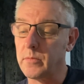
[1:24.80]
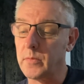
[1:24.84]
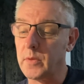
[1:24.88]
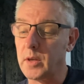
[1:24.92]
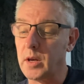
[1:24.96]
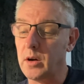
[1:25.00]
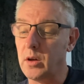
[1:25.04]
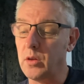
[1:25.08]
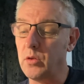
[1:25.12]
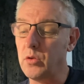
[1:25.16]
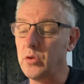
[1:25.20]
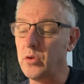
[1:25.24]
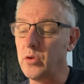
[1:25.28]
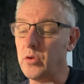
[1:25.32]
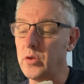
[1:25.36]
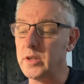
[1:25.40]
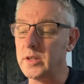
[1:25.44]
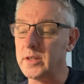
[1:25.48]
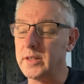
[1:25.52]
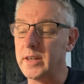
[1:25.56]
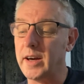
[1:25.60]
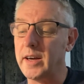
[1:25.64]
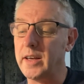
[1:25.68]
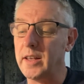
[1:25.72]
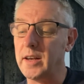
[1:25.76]
Although not
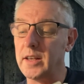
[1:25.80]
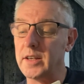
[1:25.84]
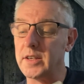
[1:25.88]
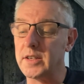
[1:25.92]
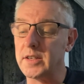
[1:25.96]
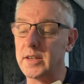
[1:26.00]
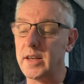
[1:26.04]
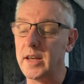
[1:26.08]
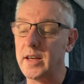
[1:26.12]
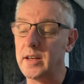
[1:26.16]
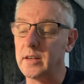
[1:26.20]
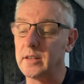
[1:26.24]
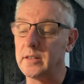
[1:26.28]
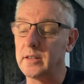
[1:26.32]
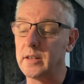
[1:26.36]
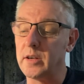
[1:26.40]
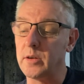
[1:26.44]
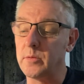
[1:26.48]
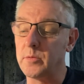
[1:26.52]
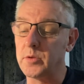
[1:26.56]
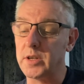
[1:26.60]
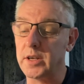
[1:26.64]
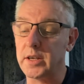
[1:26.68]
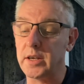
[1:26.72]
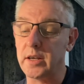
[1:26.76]
entirely certain that it
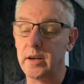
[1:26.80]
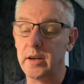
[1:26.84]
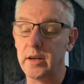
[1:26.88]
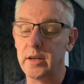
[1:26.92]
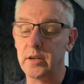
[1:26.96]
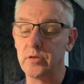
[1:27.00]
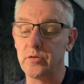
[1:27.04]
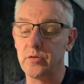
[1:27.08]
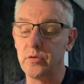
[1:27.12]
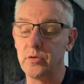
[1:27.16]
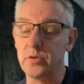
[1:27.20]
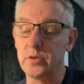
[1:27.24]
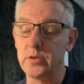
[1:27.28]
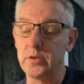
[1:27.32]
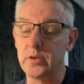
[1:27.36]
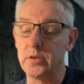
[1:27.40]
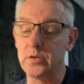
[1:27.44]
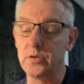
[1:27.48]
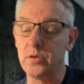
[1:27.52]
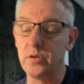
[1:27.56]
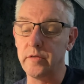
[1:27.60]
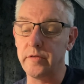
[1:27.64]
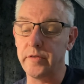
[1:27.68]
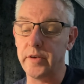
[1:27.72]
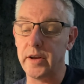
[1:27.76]
was the correct road, the
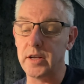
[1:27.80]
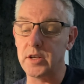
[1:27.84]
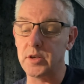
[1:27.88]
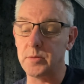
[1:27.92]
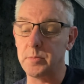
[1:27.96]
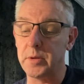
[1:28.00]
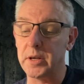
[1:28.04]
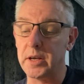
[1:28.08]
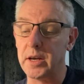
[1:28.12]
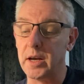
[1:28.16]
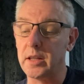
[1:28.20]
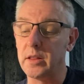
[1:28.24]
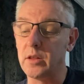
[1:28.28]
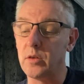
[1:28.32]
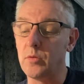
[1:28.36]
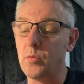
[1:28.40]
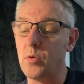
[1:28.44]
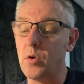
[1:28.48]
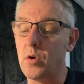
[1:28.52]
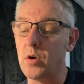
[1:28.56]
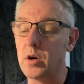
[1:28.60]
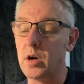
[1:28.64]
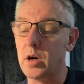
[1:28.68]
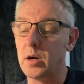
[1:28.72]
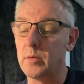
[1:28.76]
two friends began the
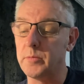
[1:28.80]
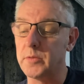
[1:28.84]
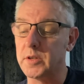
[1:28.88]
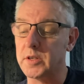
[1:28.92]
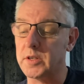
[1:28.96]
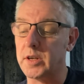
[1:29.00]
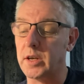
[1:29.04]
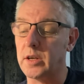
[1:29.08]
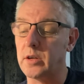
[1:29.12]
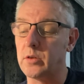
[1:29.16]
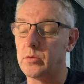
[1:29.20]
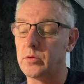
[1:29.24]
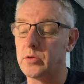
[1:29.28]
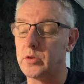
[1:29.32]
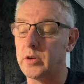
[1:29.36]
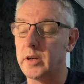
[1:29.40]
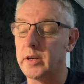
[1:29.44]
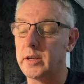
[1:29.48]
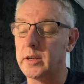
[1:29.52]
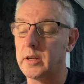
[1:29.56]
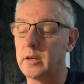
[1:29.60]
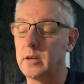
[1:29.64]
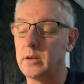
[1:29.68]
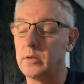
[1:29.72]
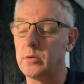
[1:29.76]
walk up the
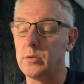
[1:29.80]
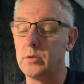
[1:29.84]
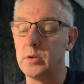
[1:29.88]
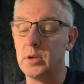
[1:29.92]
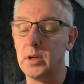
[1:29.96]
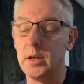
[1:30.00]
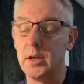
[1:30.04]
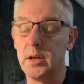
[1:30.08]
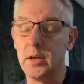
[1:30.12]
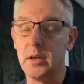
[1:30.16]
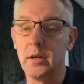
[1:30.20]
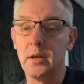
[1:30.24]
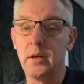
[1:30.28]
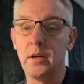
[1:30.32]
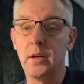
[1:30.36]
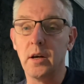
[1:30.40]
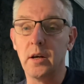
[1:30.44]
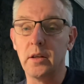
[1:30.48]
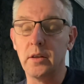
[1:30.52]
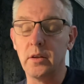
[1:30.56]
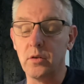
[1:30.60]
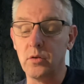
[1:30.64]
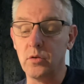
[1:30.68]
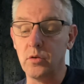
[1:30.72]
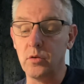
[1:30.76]
single-track hill in
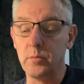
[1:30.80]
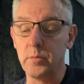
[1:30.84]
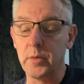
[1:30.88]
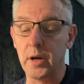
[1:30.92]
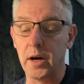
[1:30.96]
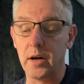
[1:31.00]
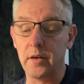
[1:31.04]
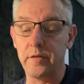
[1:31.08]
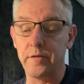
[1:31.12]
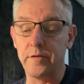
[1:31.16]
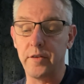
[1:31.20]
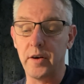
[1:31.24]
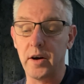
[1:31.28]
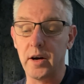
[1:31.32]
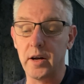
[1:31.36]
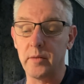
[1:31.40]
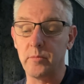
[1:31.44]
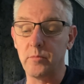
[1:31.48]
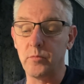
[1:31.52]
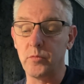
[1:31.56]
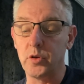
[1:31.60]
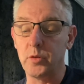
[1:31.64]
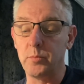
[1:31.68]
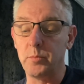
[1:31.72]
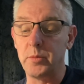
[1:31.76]
the hope that a farm
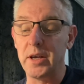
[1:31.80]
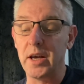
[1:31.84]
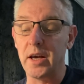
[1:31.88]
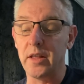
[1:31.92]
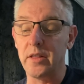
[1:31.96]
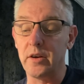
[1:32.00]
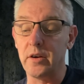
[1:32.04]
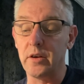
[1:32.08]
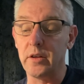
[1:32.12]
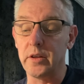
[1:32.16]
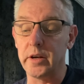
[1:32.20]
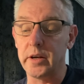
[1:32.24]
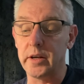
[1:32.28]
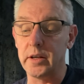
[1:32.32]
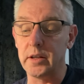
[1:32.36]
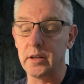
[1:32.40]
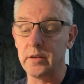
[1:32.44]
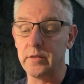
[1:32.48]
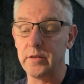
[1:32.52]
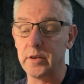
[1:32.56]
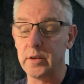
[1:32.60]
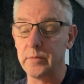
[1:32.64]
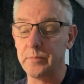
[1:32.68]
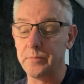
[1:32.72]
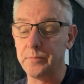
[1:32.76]
would be at the other end of
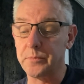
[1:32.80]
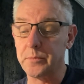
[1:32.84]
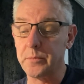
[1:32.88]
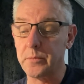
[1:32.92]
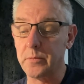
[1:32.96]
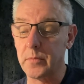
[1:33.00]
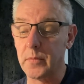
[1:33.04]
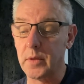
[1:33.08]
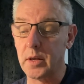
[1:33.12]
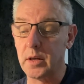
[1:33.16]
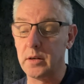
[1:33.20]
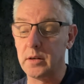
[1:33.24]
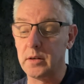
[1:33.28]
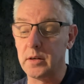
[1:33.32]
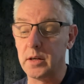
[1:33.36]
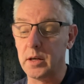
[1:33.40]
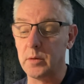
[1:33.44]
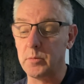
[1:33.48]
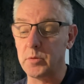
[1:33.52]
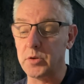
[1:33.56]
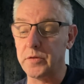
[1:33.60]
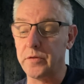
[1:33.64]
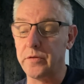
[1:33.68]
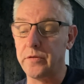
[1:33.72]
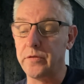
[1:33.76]
it. It
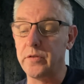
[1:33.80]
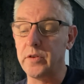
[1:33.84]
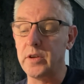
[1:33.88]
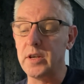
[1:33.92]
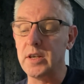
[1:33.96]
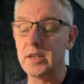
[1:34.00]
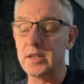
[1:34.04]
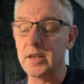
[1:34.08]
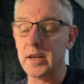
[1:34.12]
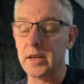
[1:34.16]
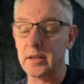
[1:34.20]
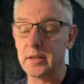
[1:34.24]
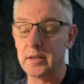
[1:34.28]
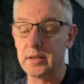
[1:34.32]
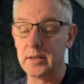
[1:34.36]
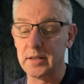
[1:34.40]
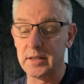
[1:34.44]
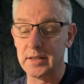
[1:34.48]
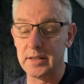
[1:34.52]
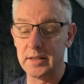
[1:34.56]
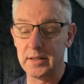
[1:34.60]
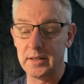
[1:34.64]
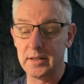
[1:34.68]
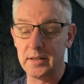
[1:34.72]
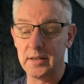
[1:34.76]
was freezing,
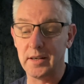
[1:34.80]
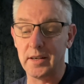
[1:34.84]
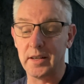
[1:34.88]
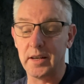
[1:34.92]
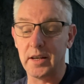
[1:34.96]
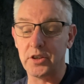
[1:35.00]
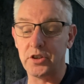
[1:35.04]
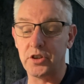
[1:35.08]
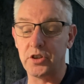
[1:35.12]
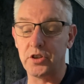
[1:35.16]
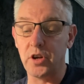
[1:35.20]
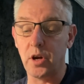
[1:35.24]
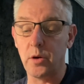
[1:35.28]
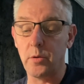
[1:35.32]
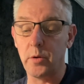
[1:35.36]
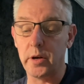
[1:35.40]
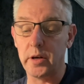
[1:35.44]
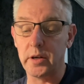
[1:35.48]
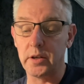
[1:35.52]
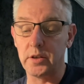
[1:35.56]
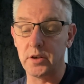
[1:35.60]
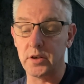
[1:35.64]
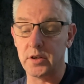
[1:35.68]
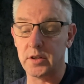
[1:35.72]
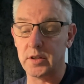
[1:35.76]
and a shower had
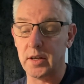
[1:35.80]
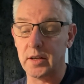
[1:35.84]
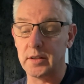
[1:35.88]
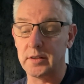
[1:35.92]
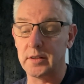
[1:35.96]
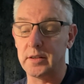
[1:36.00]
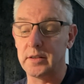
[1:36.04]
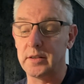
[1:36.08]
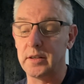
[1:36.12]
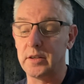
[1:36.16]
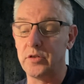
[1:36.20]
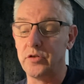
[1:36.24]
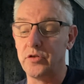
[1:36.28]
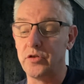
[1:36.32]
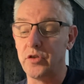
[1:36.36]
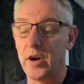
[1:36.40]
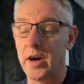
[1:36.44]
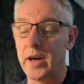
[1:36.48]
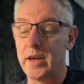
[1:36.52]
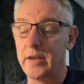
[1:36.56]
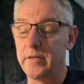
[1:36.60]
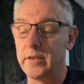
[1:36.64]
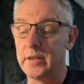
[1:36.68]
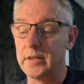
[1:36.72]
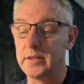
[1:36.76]
just started to
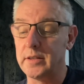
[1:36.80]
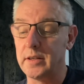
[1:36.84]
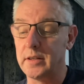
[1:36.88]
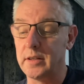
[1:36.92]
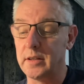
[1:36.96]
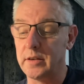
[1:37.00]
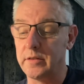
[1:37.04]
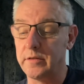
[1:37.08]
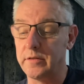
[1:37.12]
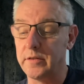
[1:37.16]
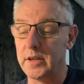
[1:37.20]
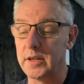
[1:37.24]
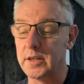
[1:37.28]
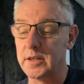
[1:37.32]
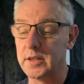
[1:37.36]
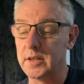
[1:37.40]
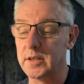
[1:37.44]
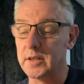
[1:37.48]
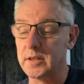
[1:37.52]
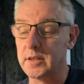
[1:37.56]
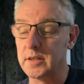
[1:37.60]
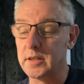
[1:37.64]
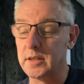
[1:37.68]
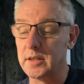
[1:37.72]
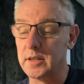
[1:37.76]
drive into their
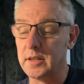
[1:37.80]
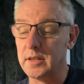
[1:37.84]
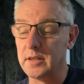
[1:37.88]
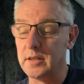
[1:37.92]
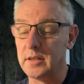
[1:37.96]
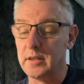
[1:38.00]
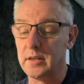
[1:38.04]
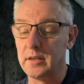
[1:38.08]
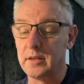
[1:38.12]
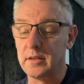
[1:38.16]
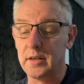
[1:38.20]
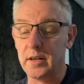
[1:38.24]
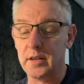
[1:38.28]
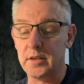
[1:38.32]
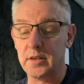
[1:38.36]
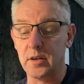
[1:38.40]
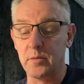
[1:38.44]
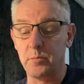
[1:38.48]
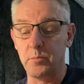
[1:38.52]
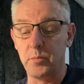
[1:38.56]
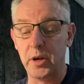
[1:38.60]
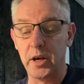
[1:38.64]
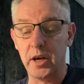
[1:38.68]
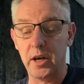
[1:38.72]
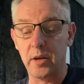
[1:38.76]
faces. This had
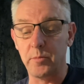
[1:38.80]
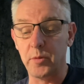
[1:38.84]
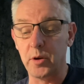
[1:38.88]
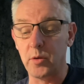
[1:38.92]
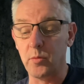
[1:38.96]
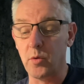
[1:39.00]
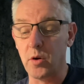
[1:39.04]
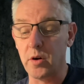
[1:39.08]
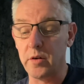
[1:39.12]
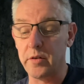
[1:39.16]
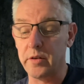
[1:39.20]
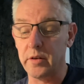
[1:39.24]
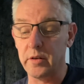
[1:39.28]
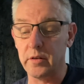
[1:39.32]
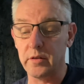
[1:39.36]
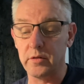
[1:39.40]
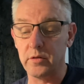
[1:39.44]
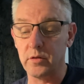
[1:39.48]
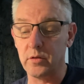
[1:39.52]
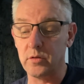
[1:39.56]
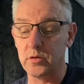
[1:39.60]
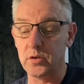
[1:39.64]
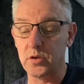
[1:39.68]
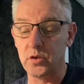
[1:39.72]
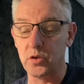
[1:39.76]
better be worth it,
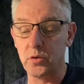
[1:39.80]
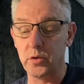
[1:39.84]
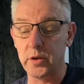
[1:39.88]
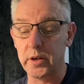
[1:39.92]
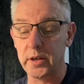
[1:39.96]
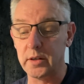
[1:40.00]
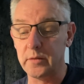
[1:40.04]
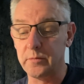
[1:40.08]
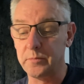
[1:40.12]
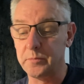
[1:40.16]
thought Joey.